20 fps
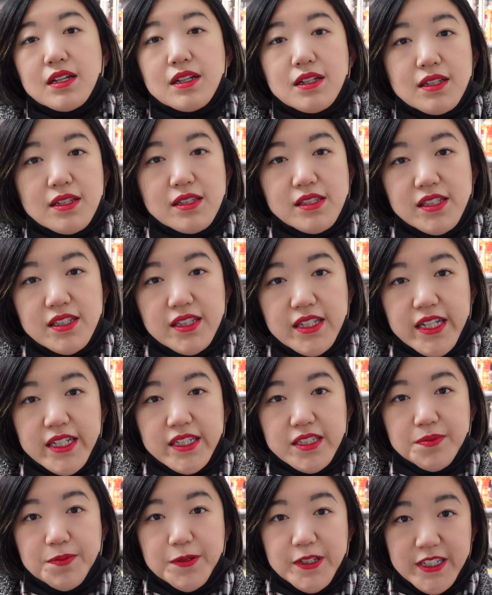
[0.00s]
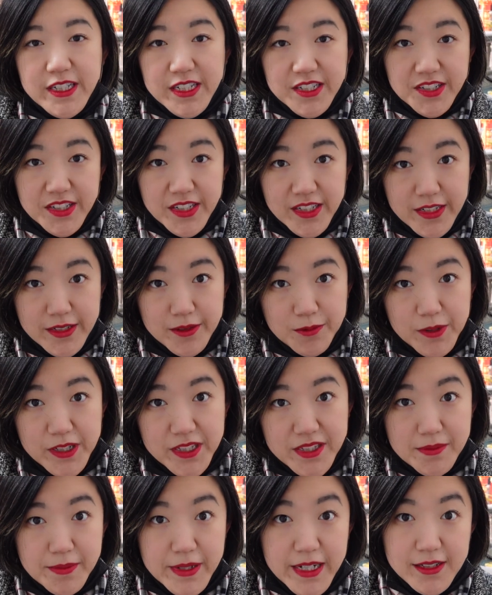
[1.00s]
The next prediction was
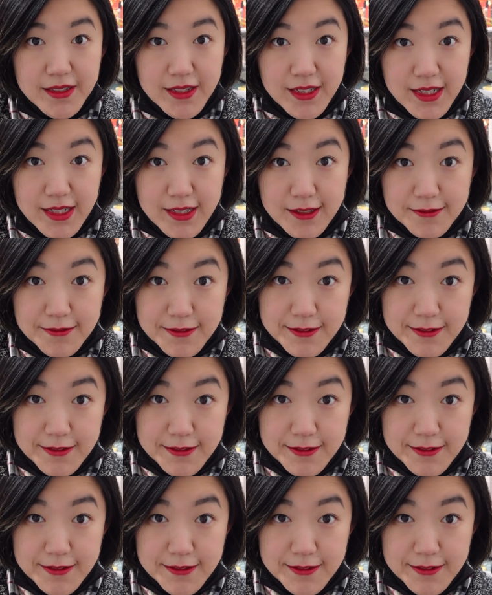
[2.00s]
about love.